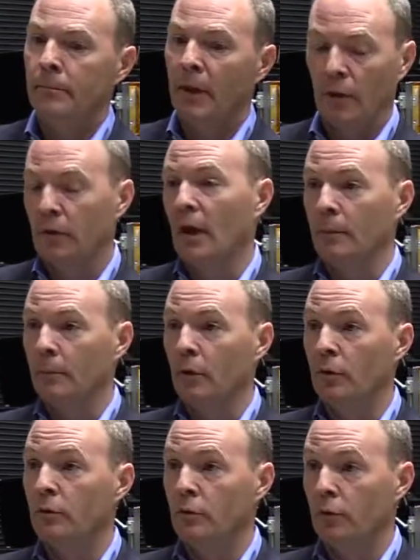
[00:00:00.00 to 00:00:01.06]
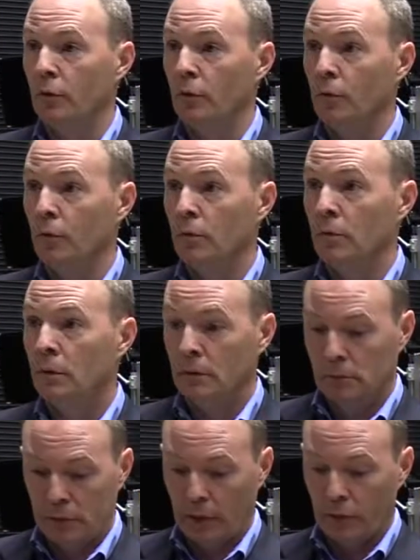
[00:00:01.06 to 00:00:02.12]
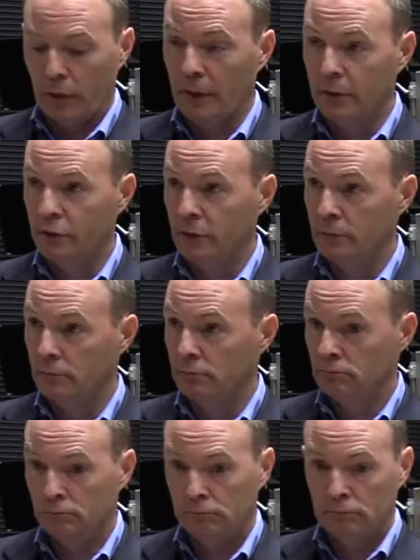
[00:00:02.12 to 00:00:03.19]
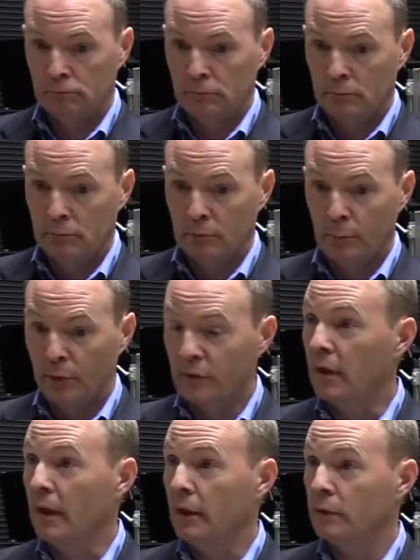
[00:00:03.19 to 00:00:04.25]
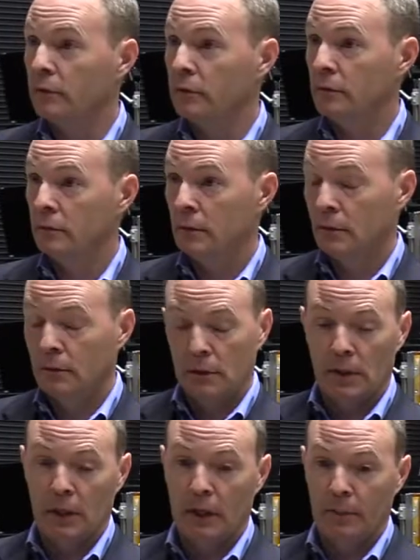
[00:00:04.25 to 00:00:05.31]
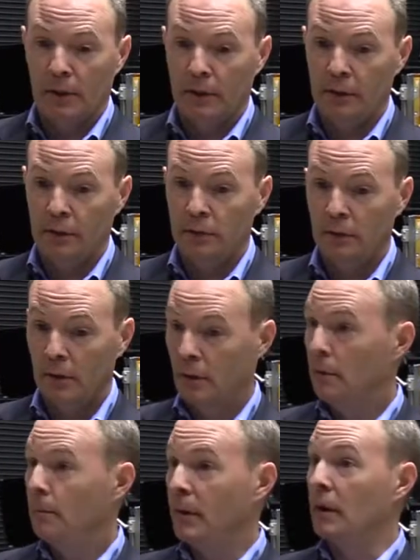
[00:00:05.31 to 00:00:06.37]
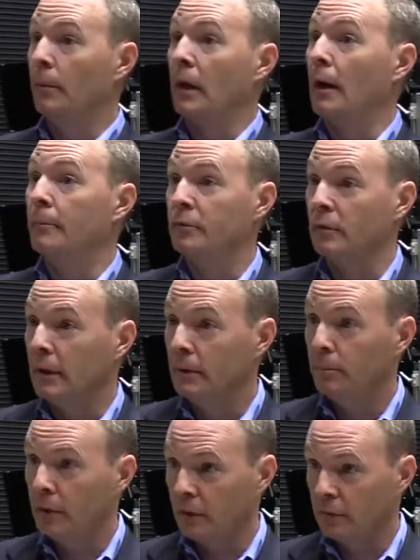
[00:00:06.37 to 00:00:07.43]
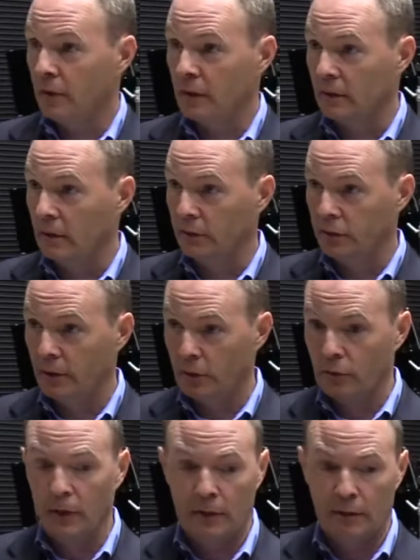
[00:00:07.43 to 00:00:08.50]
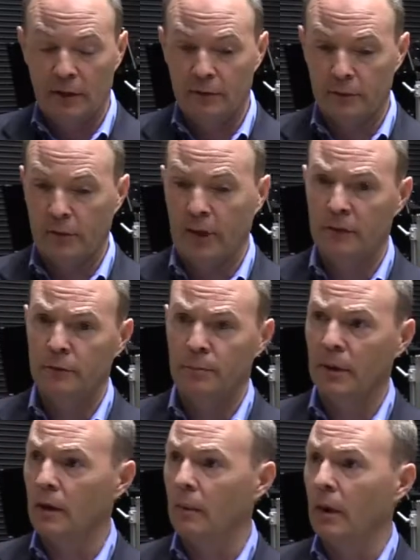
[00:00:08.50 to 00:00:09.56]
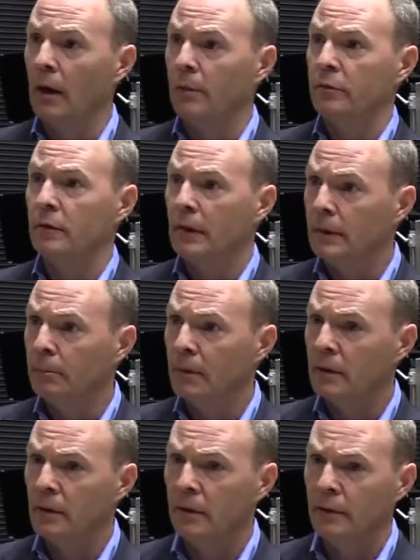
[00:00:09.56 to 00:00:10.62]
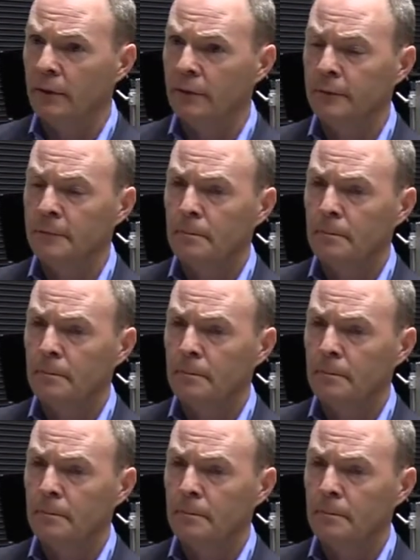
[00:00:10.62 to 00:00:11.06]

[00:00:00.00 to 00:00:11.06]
They are not immune to degradation, mistakes, anomalies, becoming obsolete because technology on the ground has advanced, becoming obsolete because